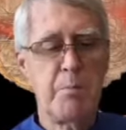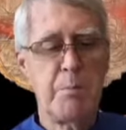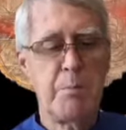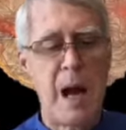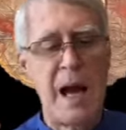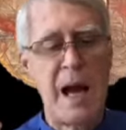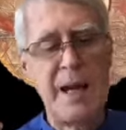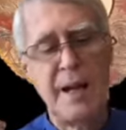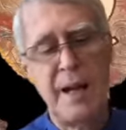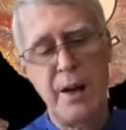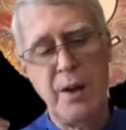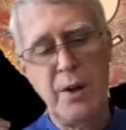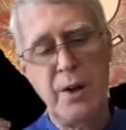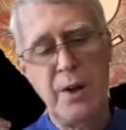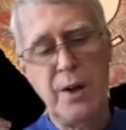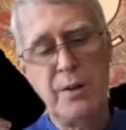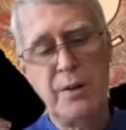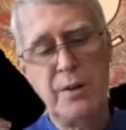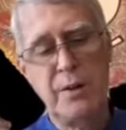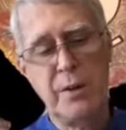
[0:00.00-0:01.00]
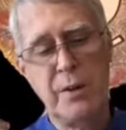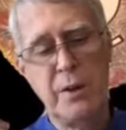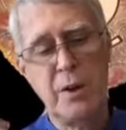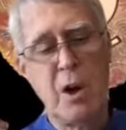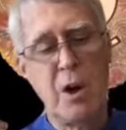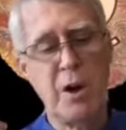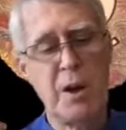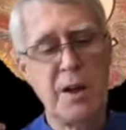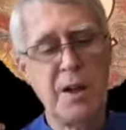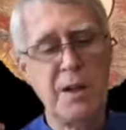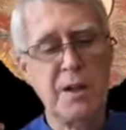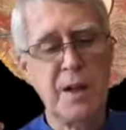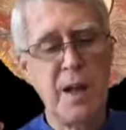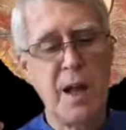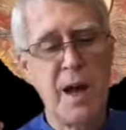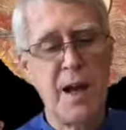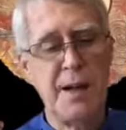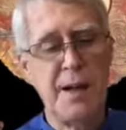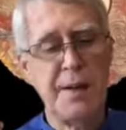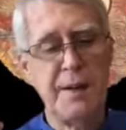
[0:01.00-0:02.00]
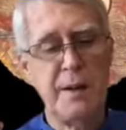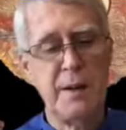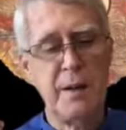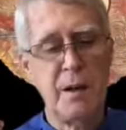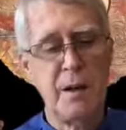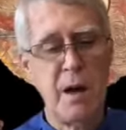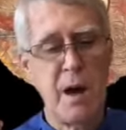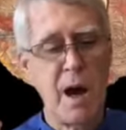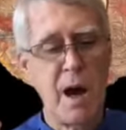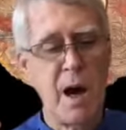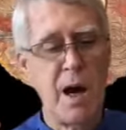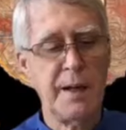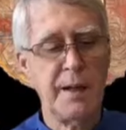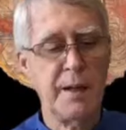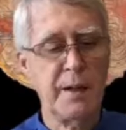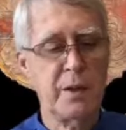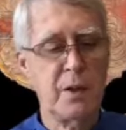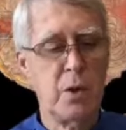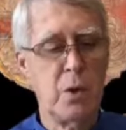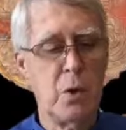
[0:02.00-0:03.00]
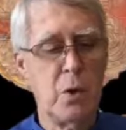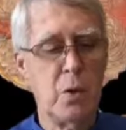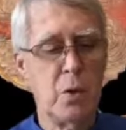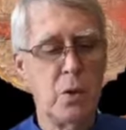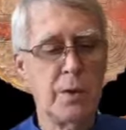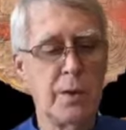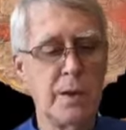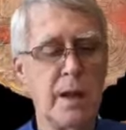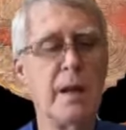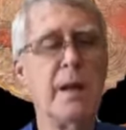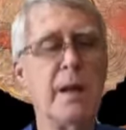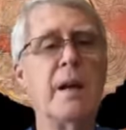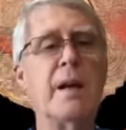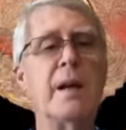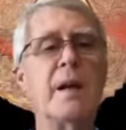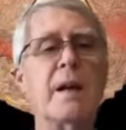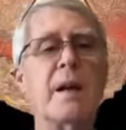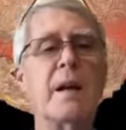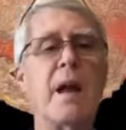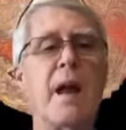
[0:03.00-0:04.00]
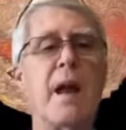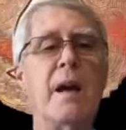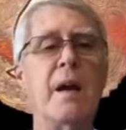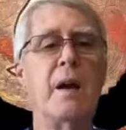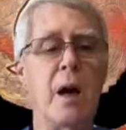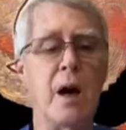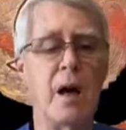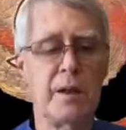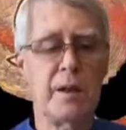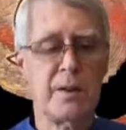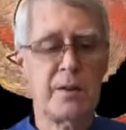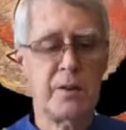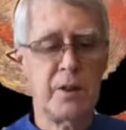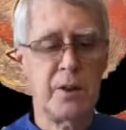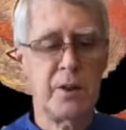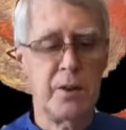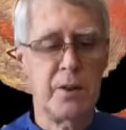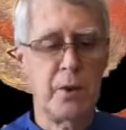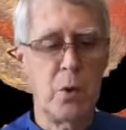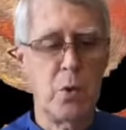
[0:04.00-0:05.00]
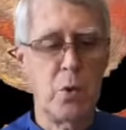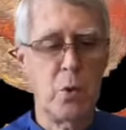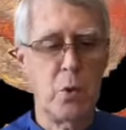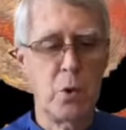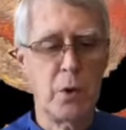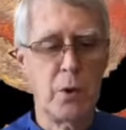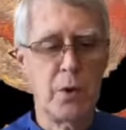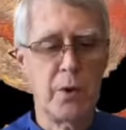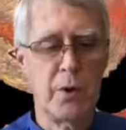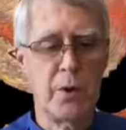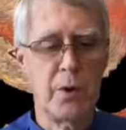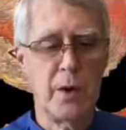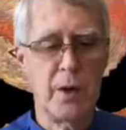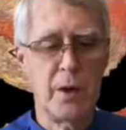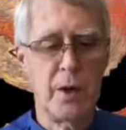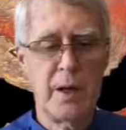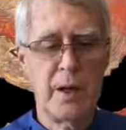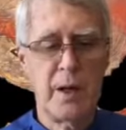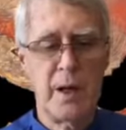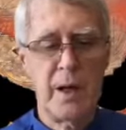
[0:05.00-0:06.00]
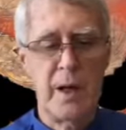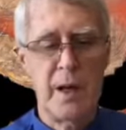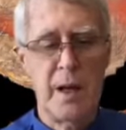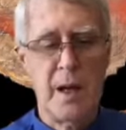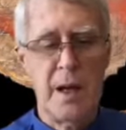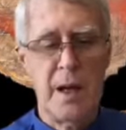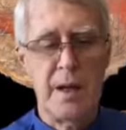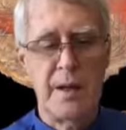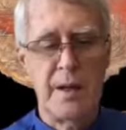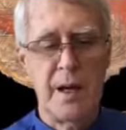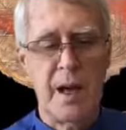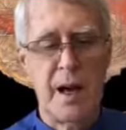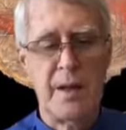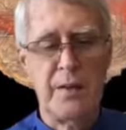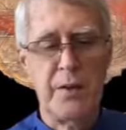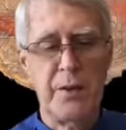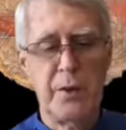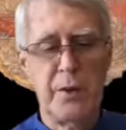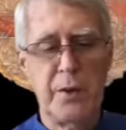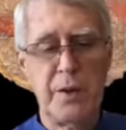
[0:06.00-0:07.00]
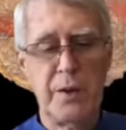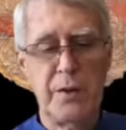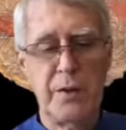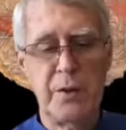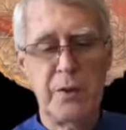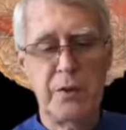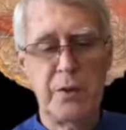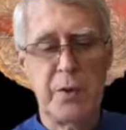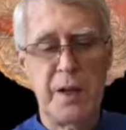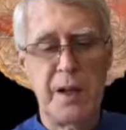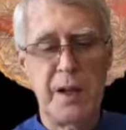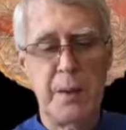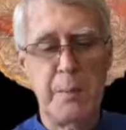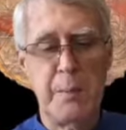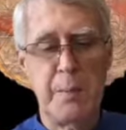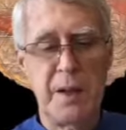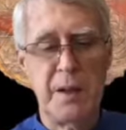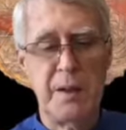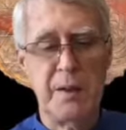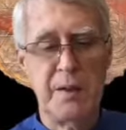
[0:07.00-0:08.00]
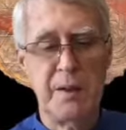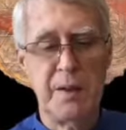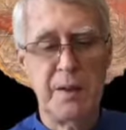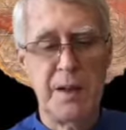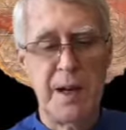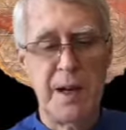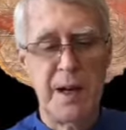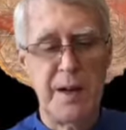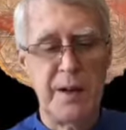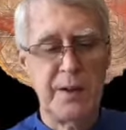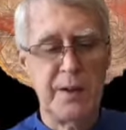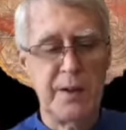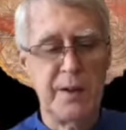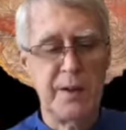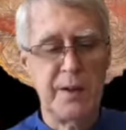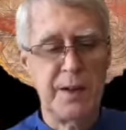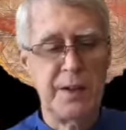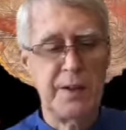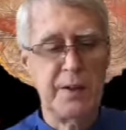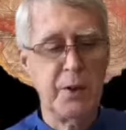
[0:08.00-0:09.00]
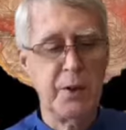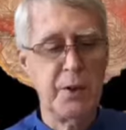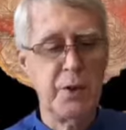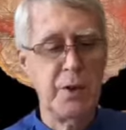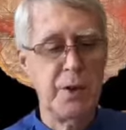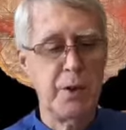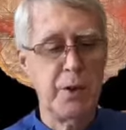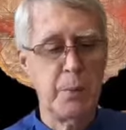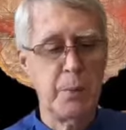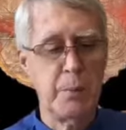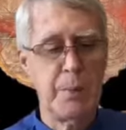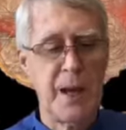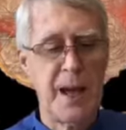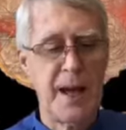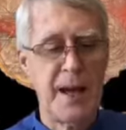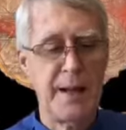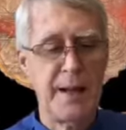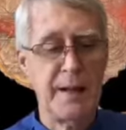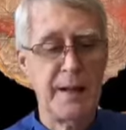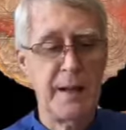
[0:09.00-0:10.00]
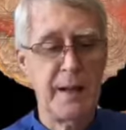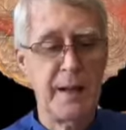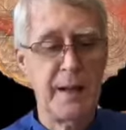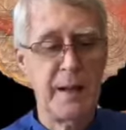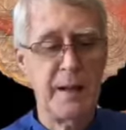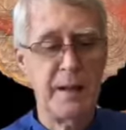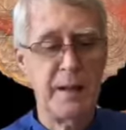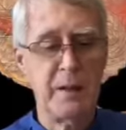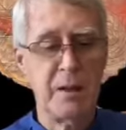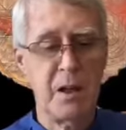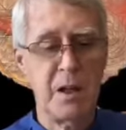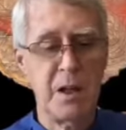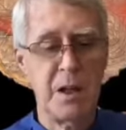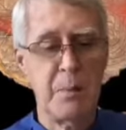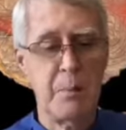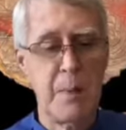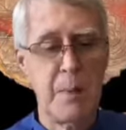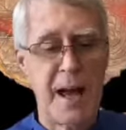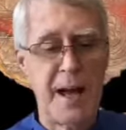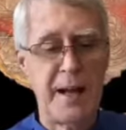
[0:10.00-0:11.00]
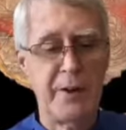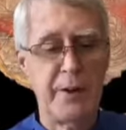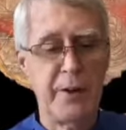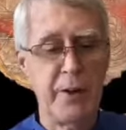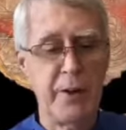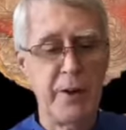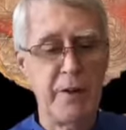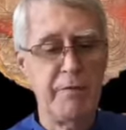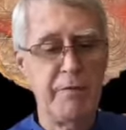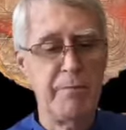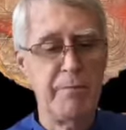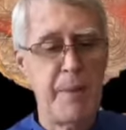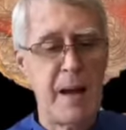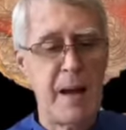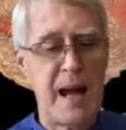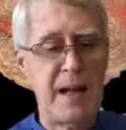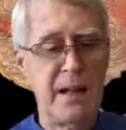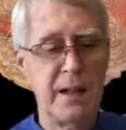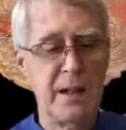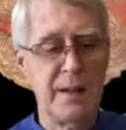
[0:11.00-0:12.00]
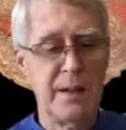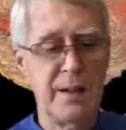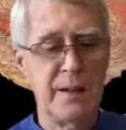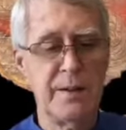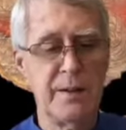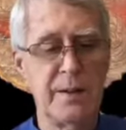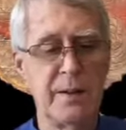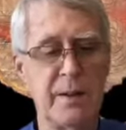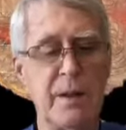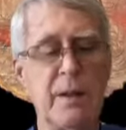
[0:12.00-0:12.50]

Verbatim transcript: Binaries, dark and light, hot and cold chaos and order. Neither extreme is inherently good or bad. It's all a matter of balance,